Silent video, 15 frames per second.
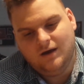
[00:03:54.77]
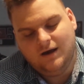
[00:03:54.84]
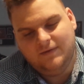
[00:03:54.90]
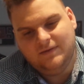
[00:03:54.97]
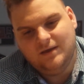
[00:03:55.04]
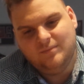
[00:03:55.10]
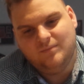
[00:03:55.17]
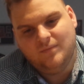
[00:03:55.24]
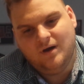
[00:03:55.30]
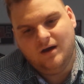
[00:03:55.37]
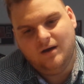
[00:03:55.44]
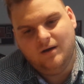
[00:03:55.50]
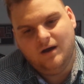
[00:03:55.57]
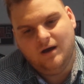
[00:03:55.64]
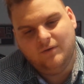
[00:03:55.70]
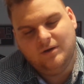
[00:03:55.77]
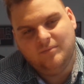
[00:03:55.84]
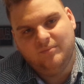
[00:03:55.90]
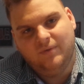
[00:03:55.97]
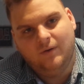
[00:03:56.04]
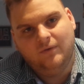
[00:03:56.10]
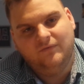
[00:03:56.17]
And then I
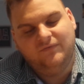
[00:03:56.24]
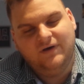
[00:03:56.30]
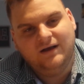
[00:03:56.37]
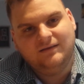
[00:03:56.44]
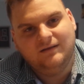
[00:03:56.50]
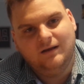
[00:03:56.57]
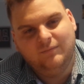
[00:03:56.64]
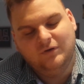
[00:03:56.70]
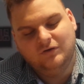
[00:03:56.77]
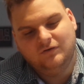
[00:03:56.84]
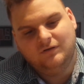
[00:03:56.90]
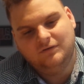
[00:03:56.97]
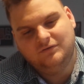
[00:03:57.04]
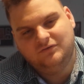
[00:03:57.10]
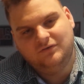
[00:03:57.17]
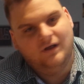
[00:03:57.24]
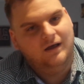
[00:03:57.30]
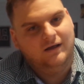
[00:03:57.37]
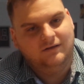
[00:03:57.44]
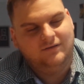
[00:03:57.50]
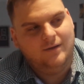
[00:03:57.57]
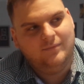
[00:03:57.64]
went Bulb Effect and I built
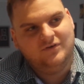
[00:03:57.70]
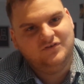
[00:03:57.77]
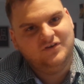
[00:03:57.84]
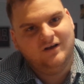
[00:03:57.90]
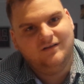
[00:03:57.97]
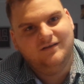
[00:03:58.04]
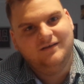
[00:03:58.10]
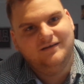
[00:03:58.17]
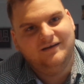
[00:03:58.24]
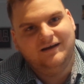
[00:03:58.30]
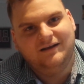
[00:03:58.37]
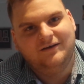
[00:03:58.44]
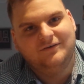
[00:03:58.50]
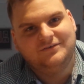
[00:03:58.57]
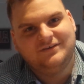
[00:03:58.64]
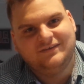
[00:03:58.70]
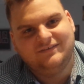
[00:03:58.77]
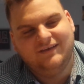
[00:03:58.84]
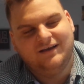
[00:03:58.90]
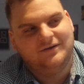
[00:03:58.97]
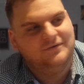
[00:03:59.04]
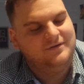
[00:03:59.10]
Damage Juggler, and I was just
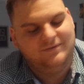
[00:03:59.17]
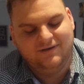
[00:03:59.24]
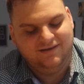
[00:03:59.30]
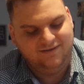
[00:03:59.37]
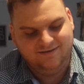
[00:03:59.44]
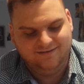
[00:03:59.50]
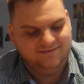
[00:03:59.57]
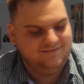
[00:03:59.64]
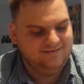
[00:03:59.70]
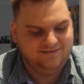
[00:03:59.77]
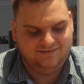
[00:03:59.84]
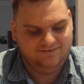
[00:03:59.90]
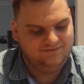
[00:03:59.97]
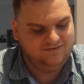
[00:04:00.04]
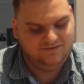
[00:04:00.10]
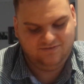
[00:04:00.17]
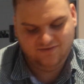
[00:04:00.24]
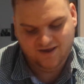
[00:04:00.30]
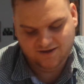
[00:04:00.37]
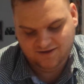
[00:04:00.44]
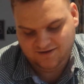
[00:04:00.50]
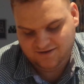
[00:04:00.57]
like, oh my god, this is just
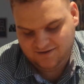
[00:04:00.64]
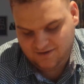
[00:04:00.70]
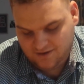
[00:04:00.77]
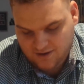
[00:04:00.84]
sacky.